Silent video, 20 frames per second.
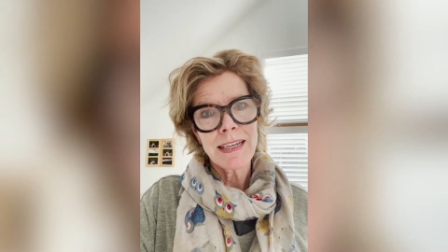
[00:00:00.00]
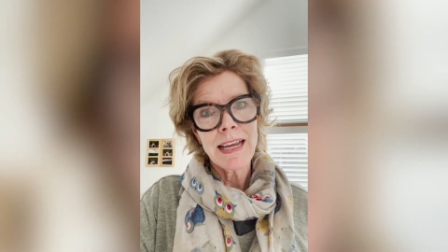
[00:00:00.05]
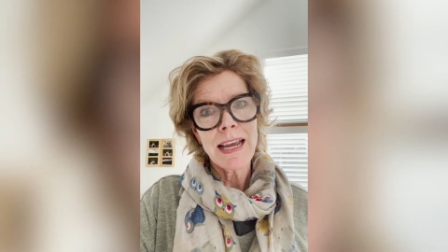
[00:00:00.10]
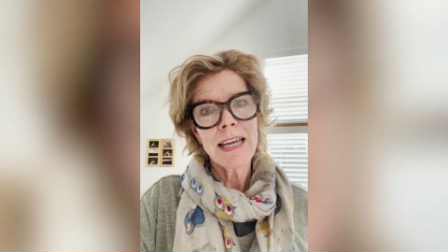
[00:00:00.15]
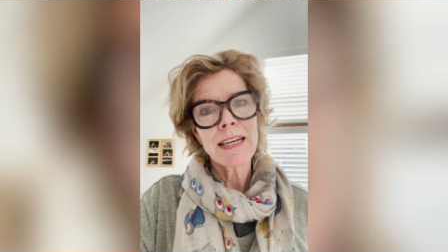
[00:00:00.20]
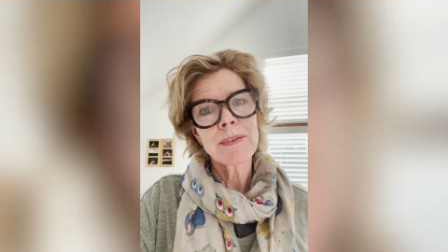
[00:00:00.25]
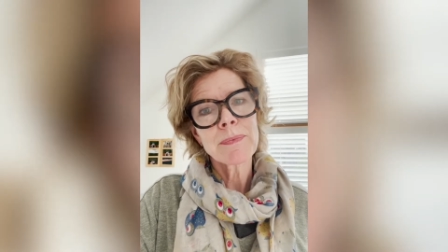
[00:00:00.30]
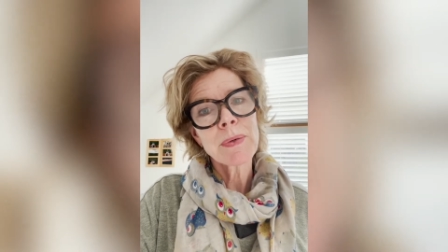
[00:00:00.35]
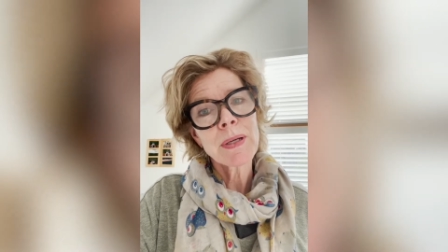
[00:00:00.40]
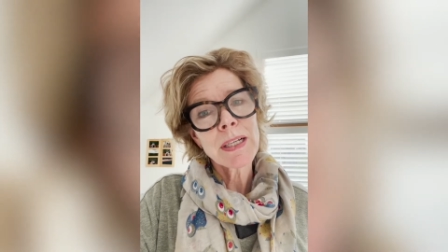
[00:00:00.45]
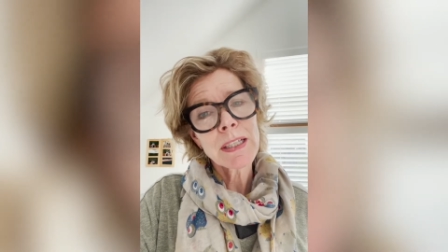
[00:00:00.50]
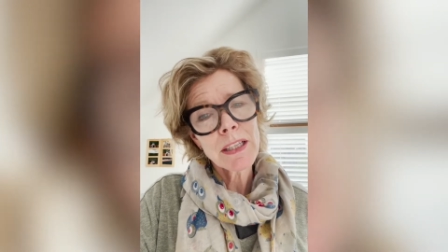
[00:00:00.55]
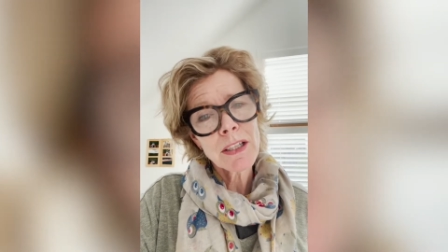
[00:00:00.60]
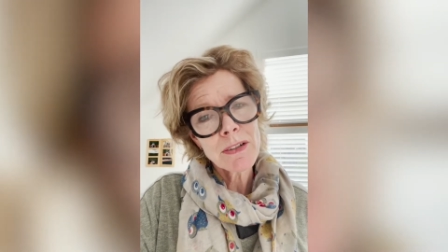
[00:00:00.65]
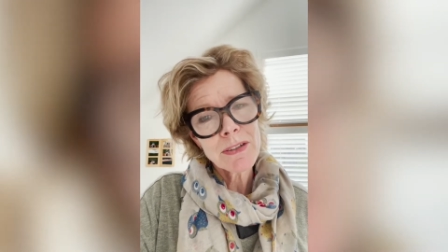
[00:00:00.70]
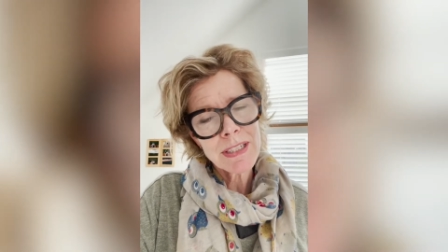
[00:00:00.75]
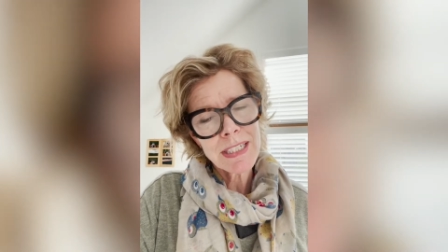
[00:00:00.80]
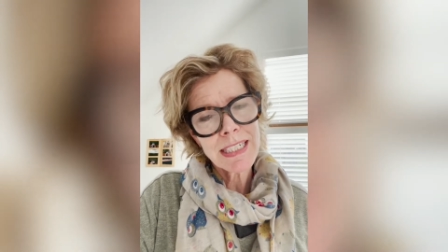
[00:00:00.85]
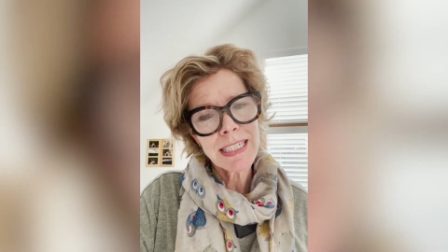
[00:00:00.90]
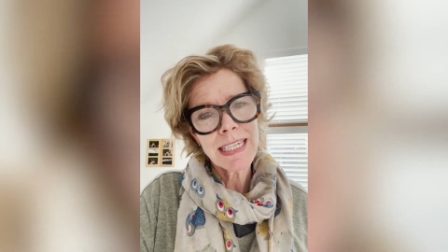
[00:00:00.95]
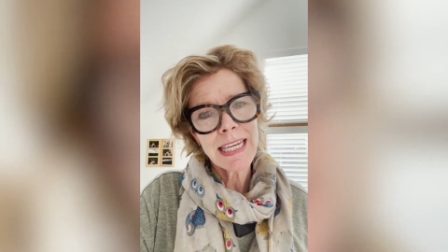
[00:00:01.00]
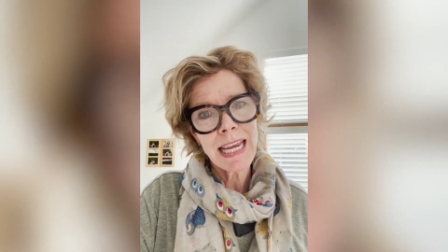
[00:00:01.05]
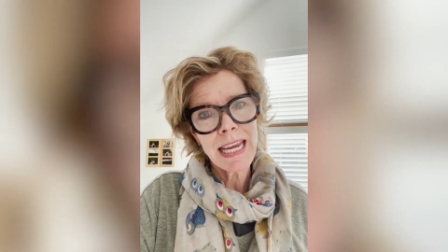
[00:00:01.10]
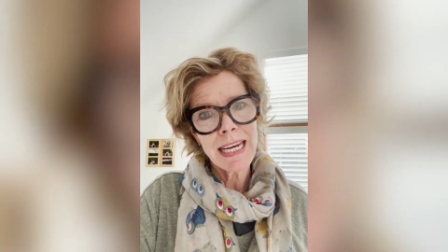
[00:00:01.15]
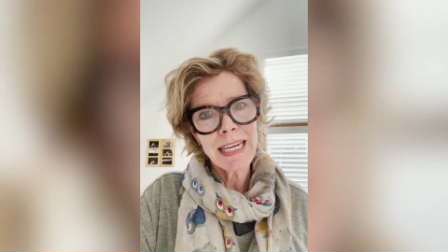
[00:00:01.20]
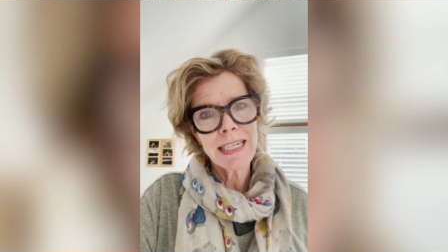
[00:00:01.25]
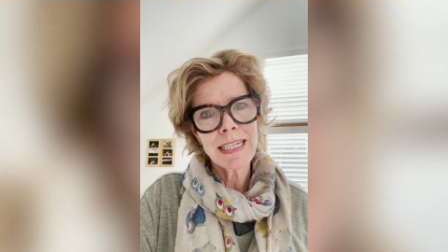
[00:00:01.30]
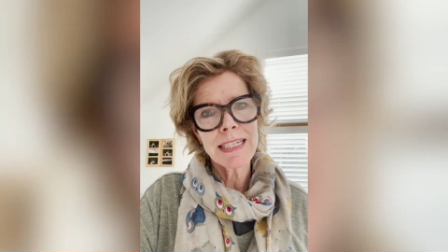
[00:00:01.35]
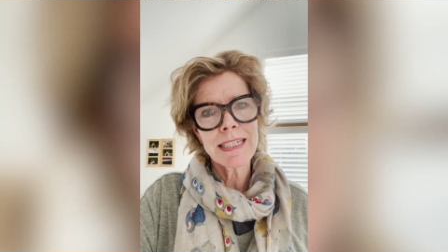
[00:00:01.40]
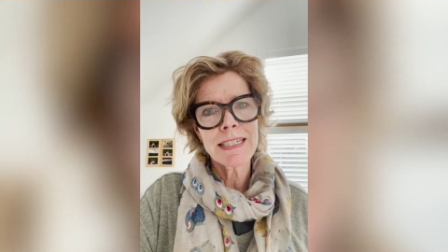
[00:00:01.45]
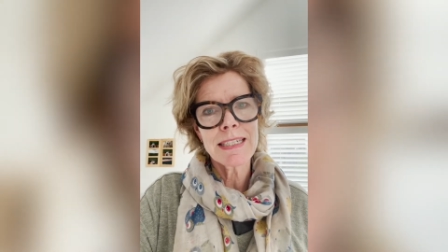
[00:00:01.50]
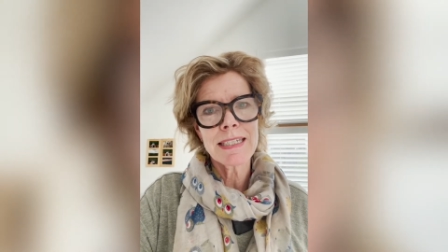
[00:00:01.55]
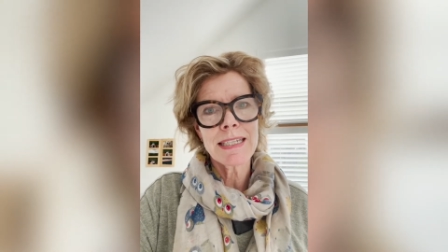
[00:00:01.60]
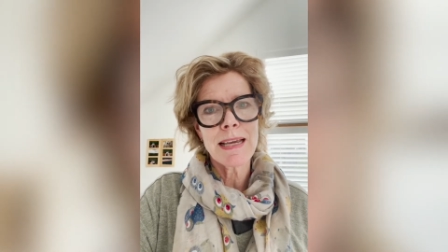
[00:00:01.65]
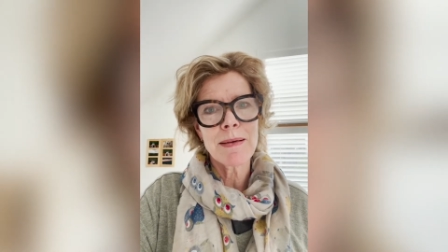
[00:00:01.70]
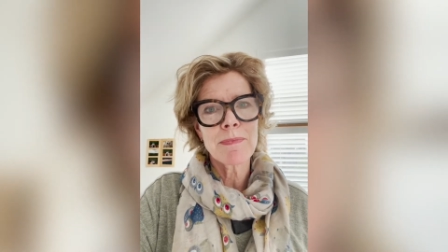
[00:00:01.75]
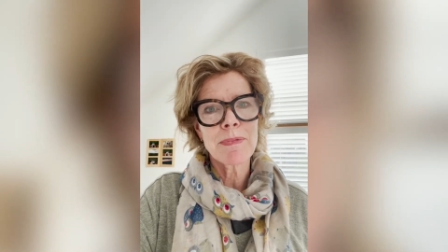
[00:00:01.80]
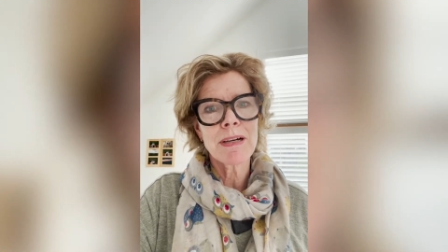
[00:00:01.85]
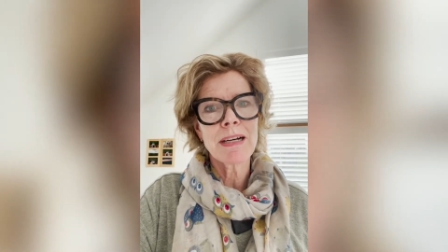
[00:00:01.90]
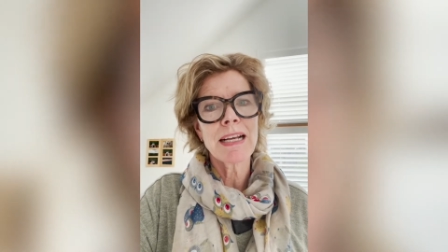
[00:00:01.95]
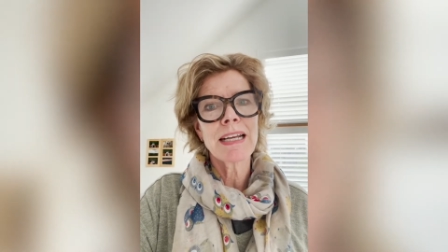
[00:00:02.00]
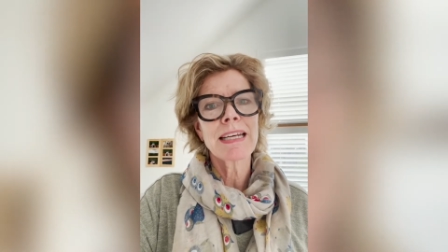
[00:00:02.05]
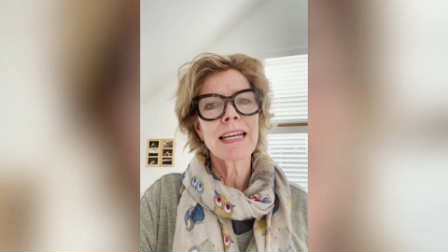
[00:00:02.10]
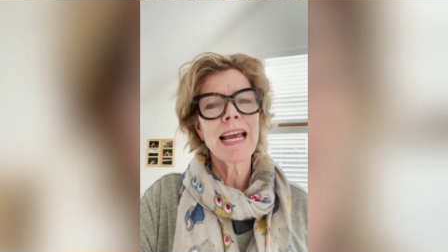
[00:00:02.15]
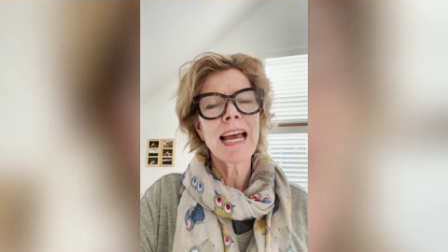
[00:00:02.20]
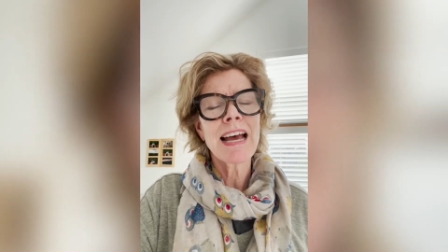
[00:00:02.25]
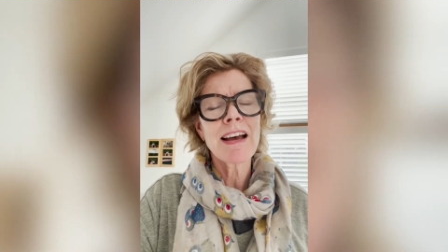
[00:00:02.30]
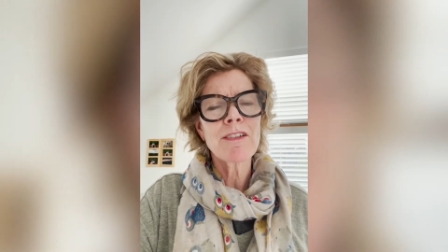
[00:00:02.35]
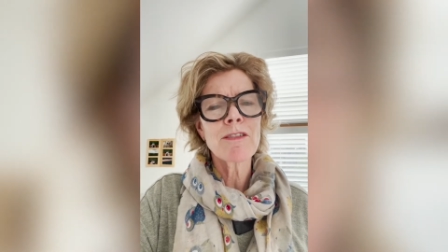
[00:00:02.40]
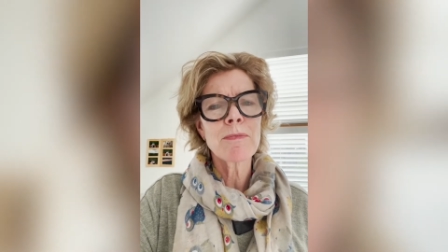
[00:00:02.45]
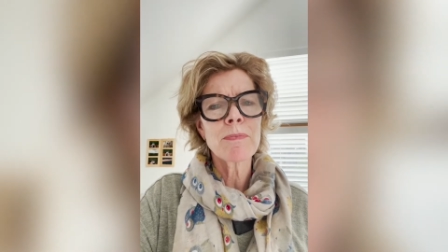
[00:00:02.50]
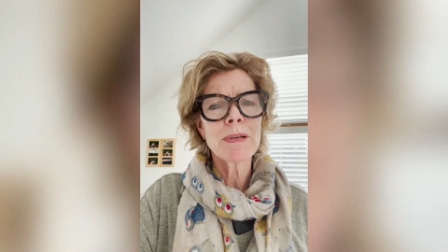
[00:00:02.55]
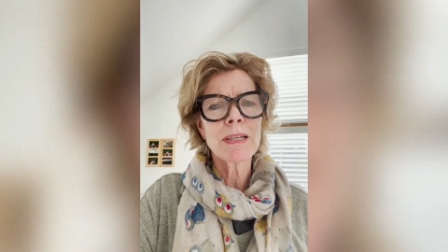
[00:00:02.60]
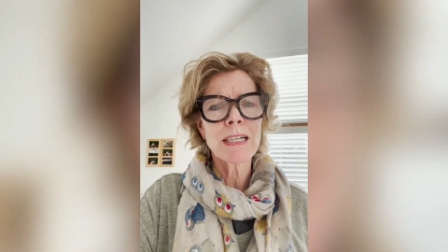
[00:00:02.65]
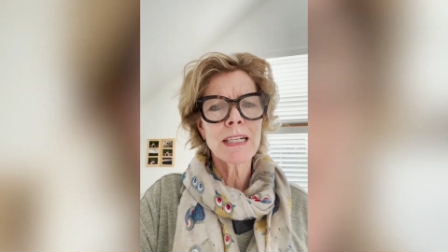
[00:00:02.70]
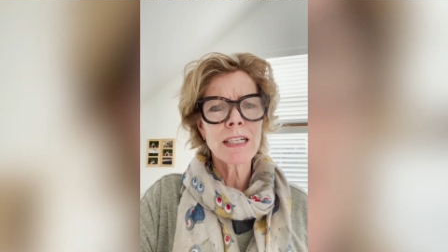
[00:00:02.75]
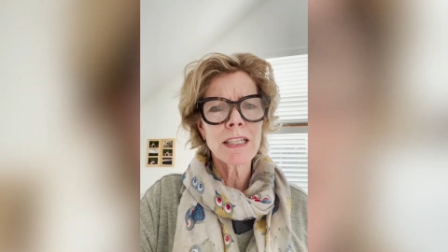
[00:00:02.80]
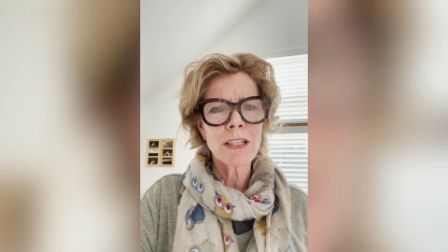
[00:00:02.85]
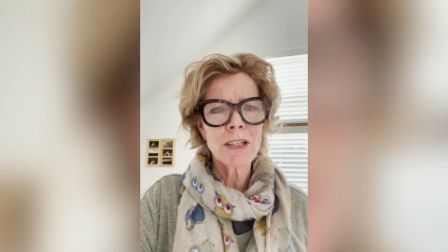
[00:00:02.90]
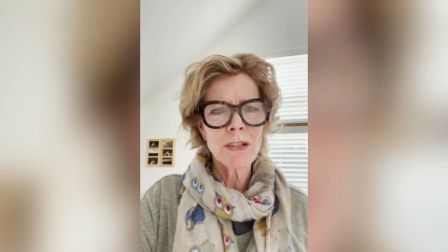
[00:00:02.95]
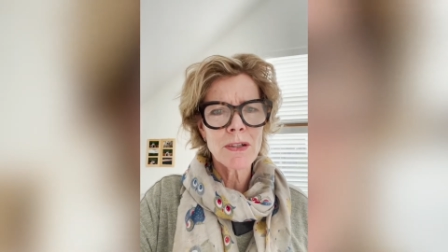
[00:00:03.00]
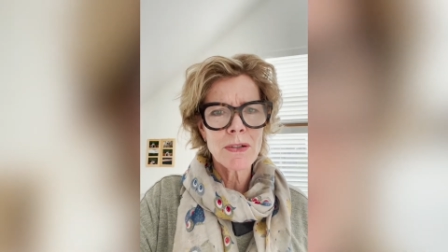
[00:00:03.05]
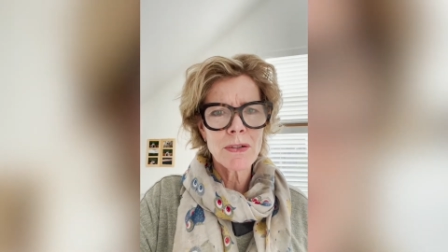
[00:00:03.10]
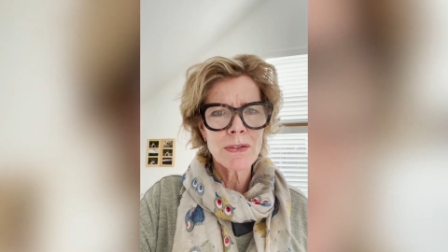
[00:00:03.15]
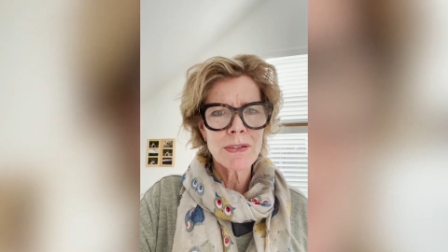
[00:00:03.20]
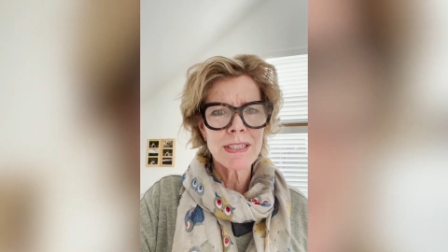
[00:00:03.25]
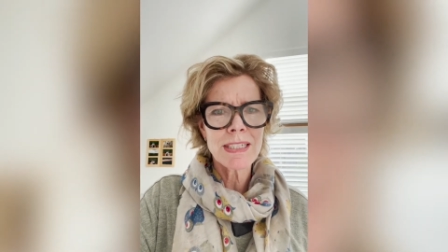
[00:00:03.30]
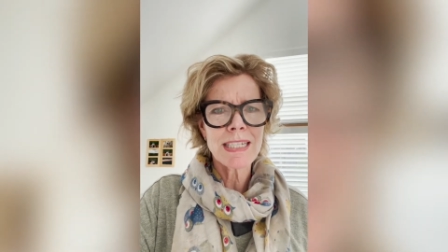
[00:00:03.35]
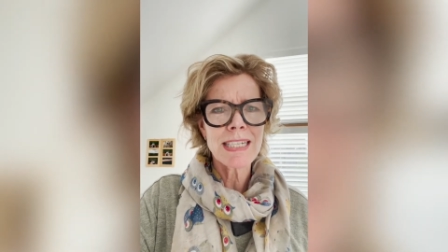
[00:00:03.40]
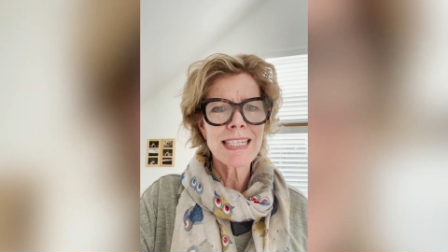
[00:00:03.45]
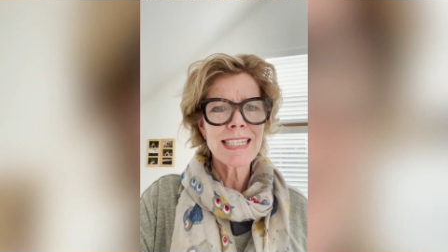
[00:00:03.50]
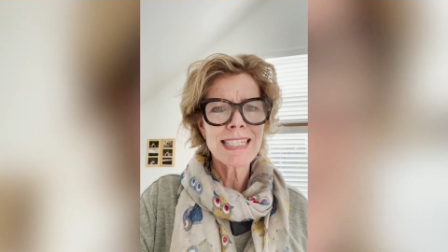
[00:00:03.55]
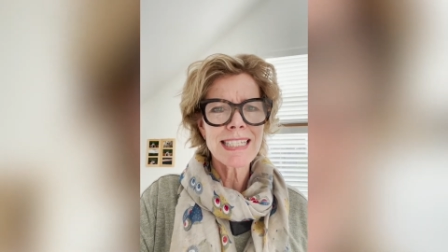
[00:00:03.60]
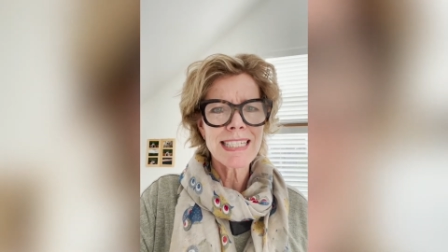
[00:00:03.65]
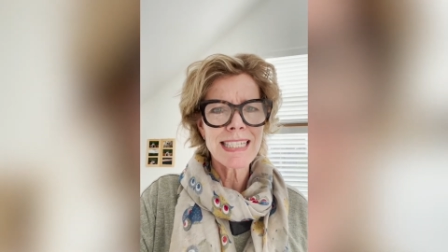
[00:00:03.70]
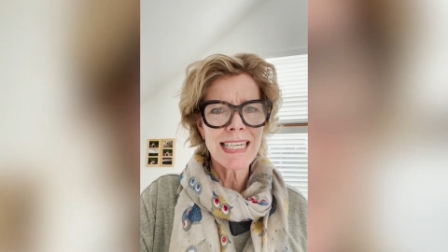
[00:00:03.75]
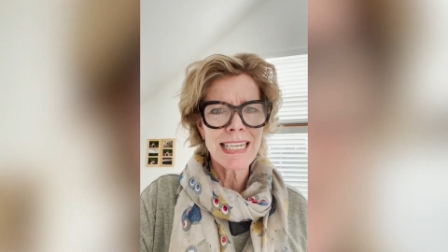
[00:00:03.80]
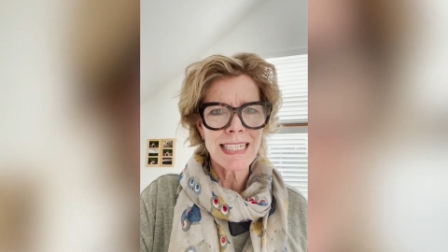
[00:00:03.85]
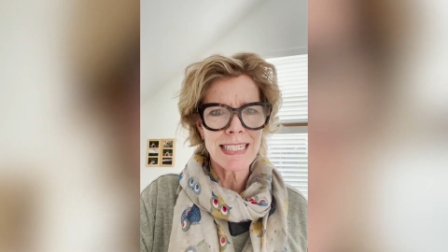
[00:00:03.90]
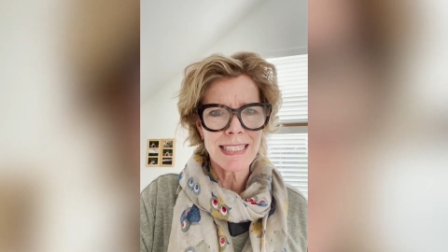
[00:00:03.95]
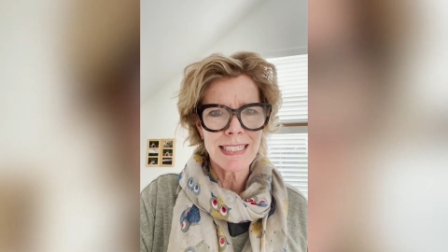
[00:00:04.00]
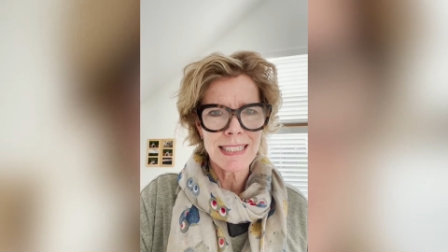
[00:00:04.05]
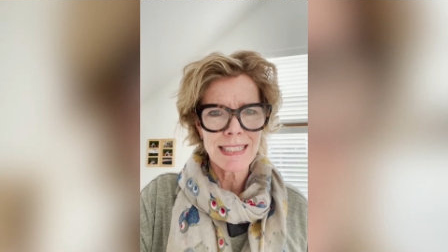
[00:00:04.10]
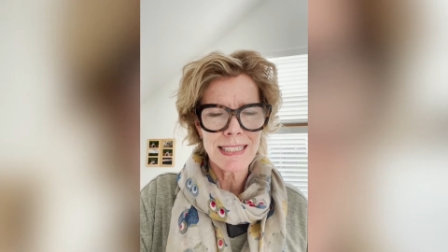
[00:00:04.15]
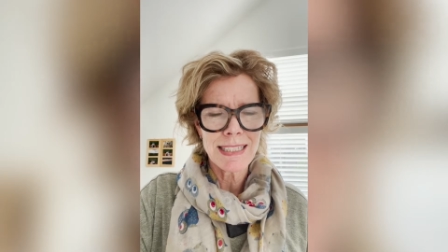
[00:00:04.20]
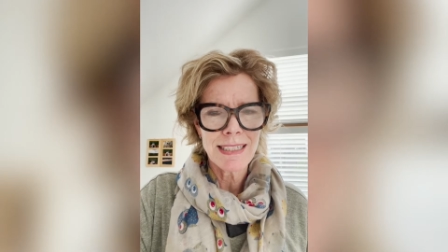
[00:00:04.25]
and we closed again in December and have been closed since.